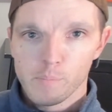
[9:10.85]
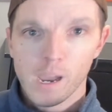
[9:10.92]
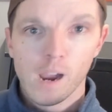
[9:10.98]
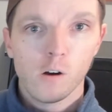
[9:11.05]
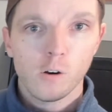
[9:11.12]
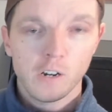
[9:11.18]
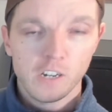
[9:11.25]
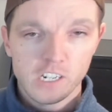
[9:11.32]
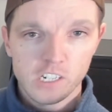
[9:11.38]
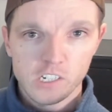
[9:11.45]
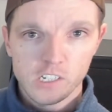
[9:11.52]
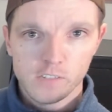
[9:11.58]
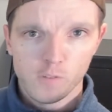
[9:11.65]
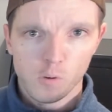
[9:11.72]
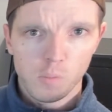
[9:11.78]
power
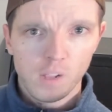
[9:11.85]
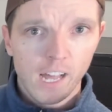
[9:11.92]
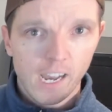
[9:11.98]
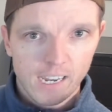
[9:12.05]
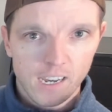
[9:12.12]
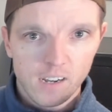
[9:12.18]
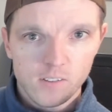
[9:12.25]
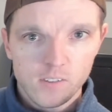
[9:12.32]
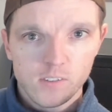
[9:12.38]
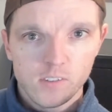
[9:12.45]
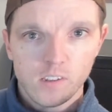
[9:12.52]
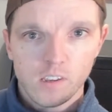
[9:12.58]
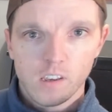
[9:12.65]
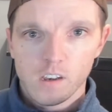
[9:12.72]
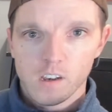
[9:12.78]
outages for blackouts.